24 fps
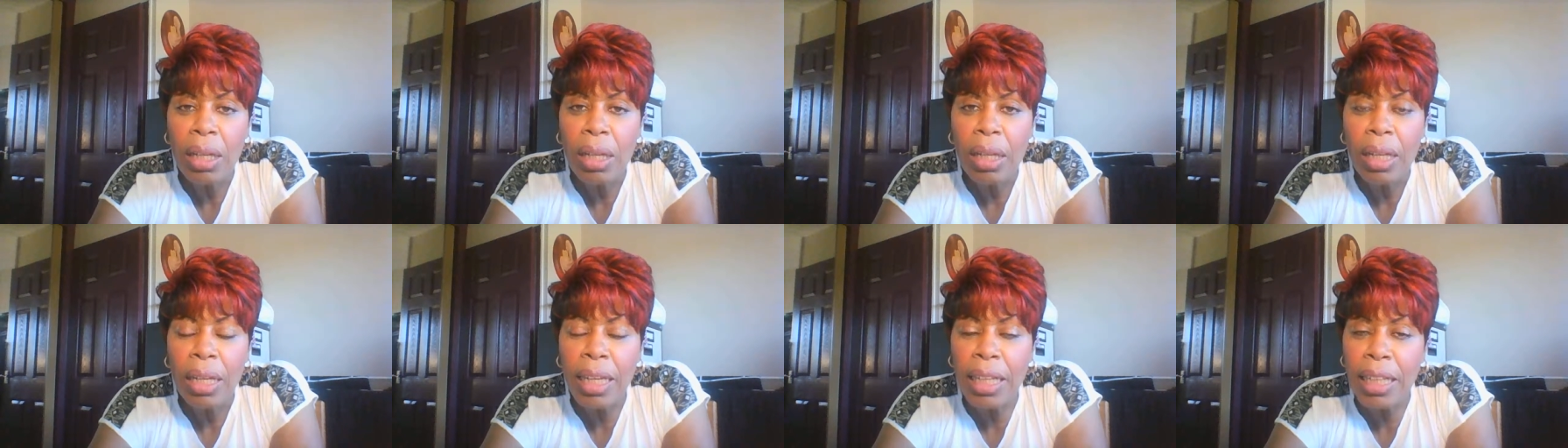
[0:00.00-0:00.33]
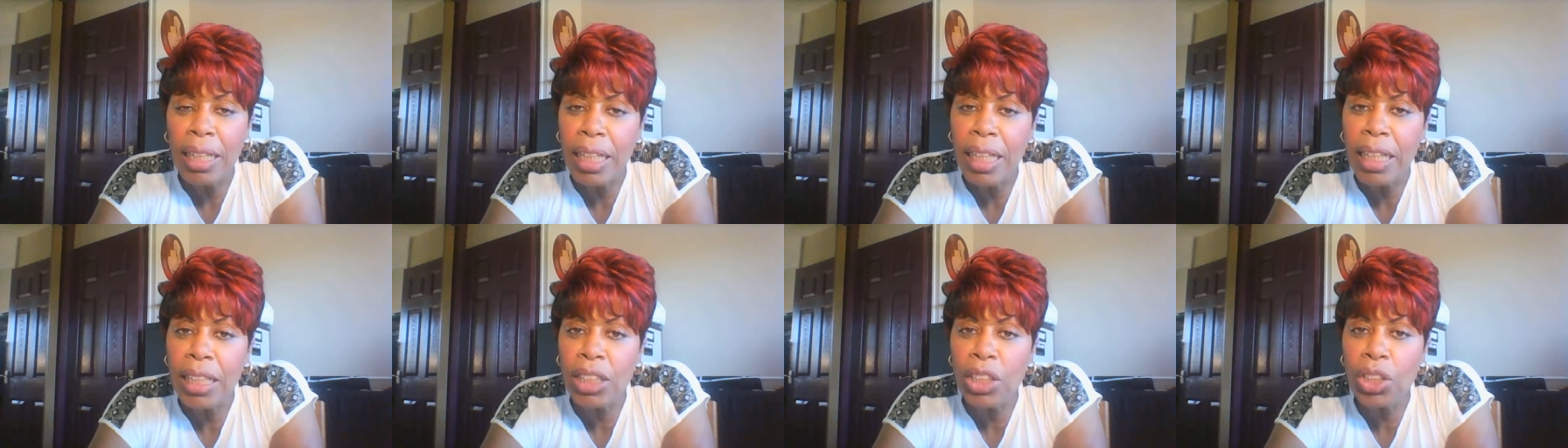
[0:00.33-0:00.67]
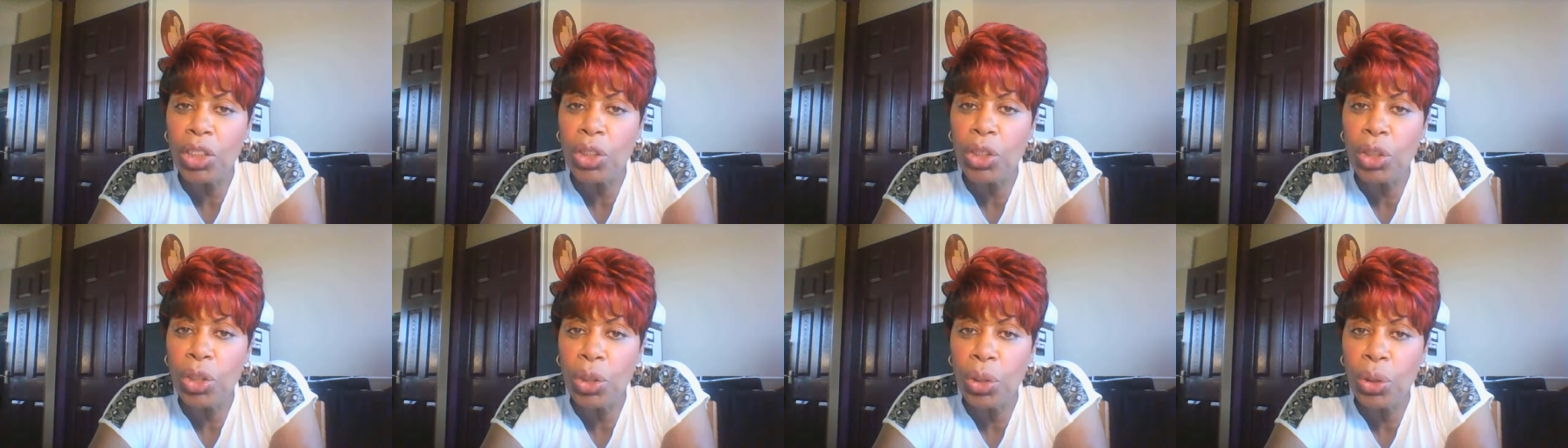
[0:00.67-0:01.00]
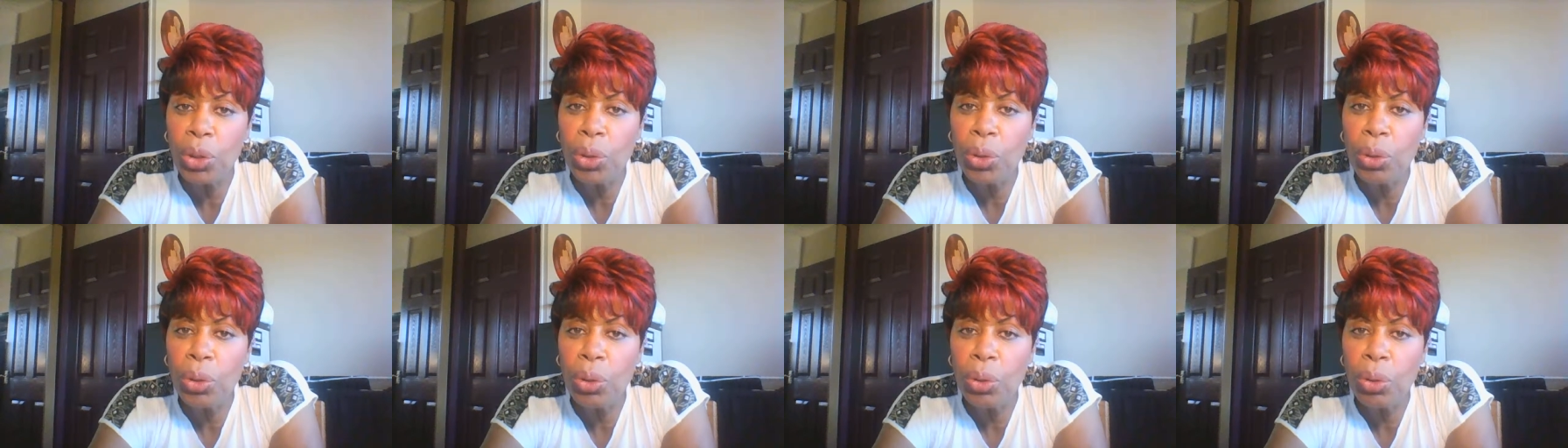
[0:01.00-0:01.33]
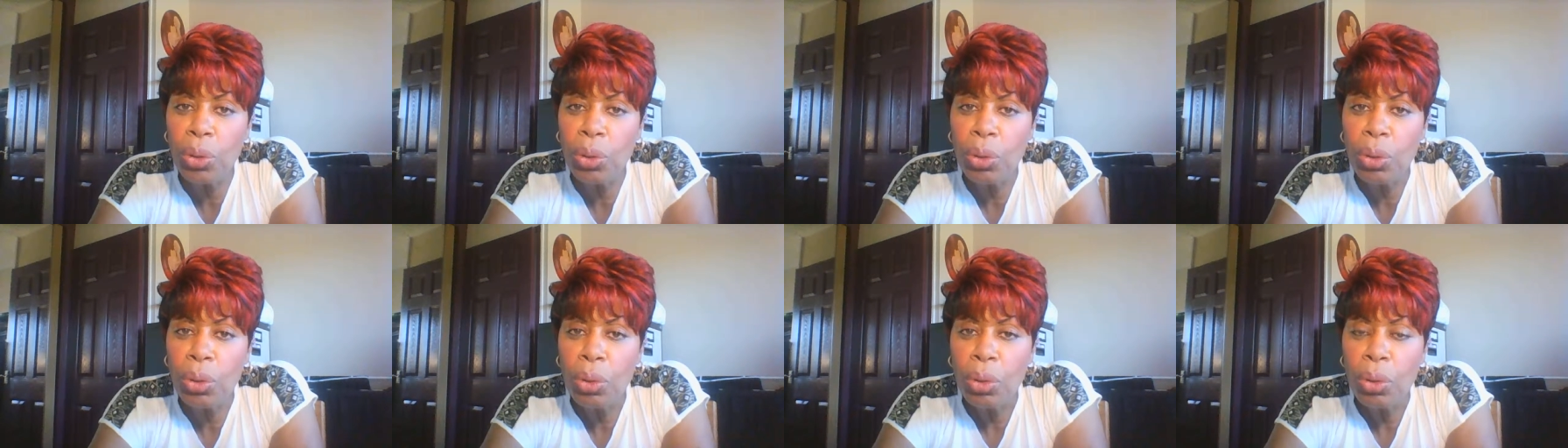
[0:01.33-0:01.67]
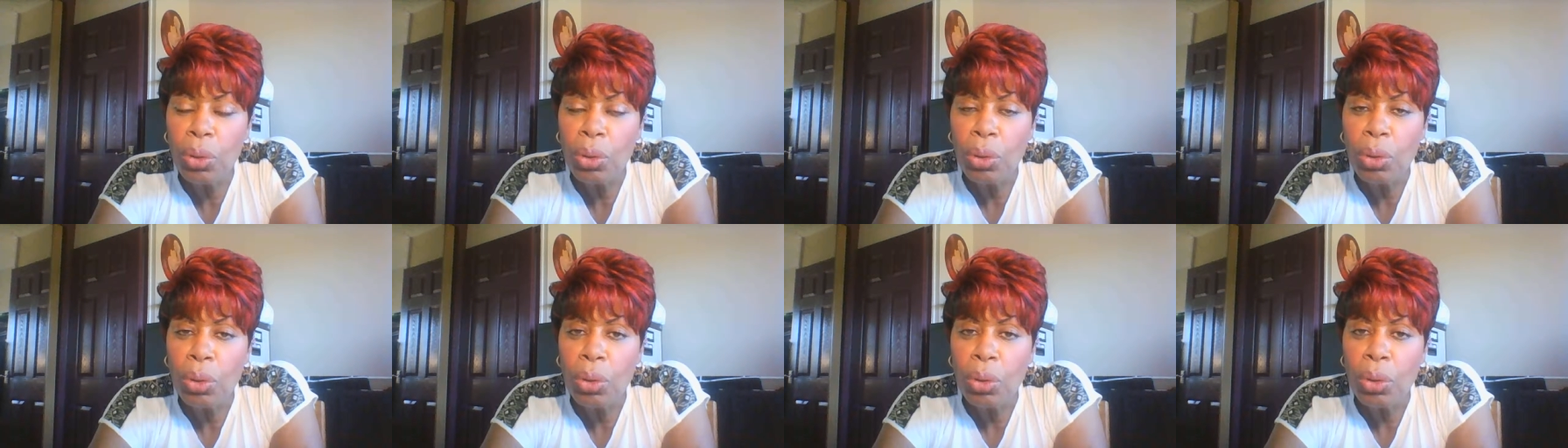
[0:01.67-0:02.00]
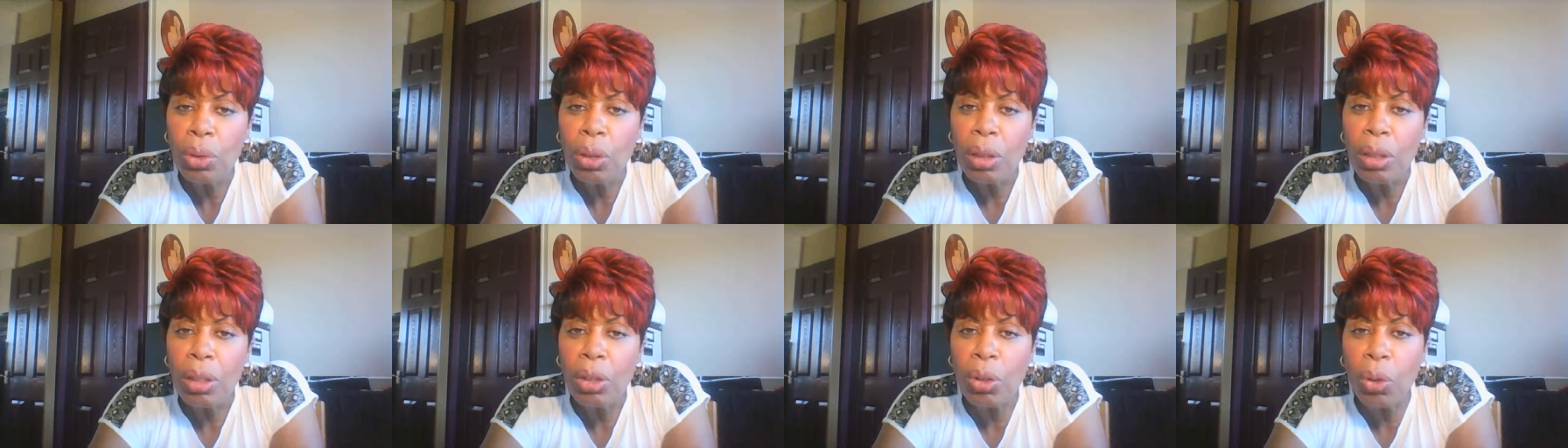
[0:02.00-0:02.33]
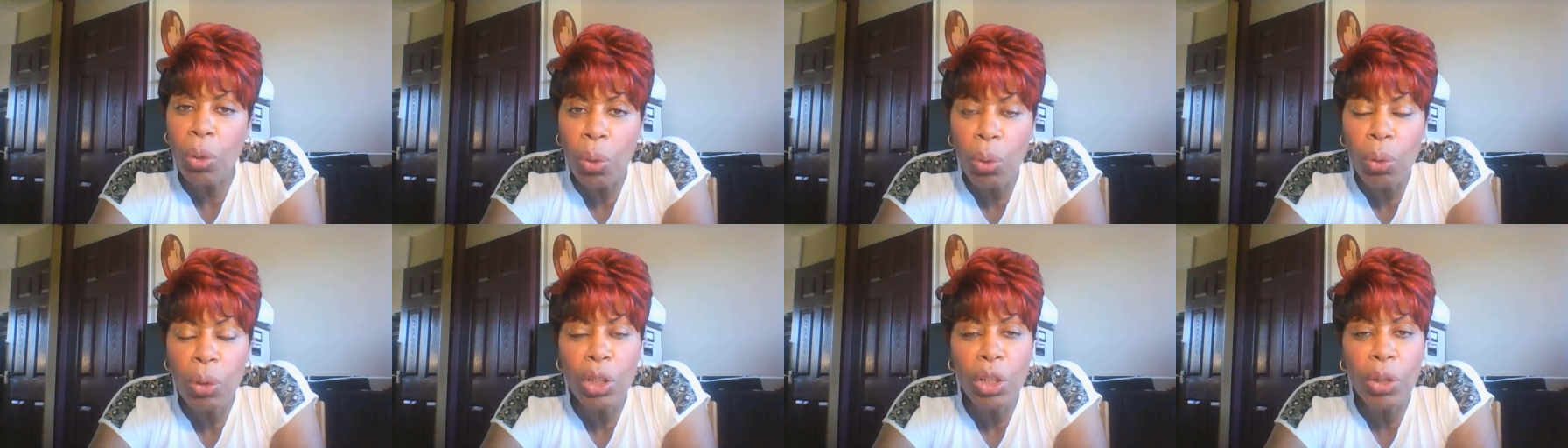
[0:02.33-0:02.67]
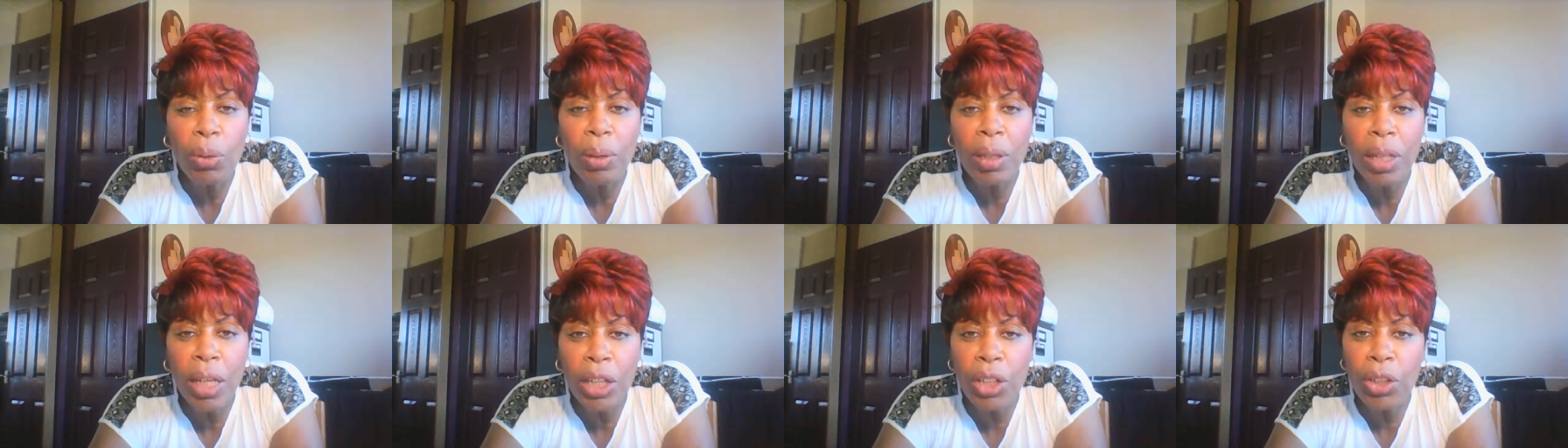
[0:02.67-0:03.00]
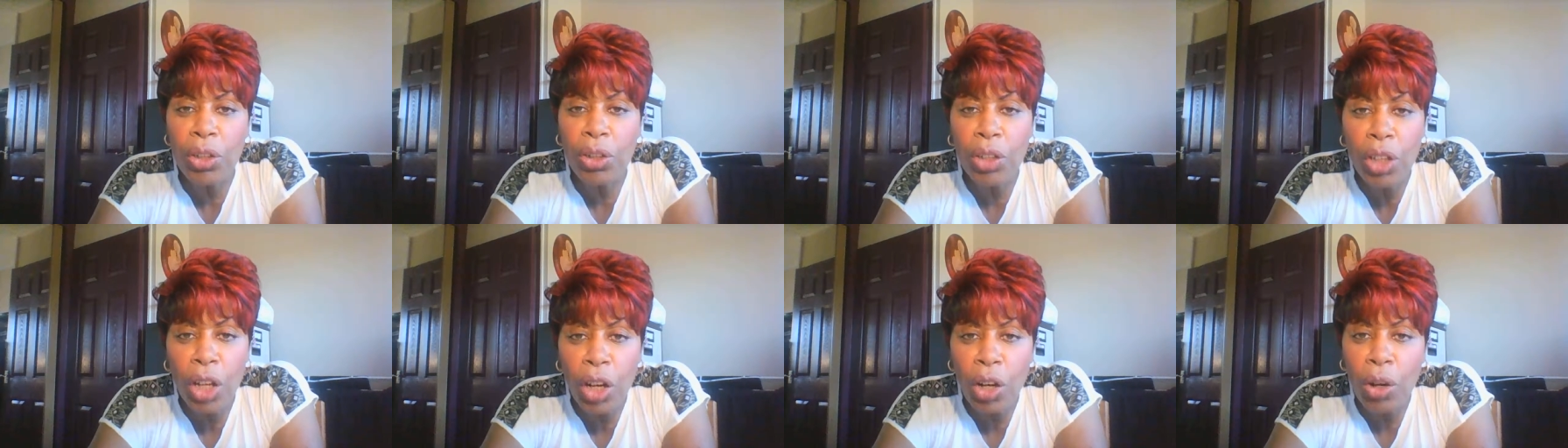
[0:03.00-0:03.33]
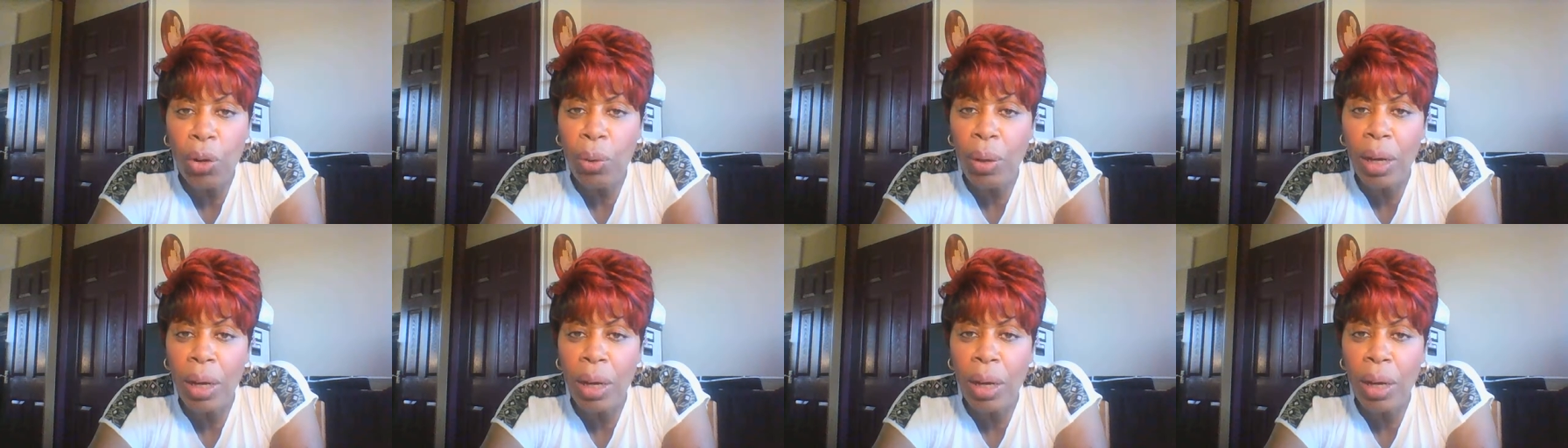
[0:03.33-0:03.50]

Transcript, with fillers: he needs to call you and let you know,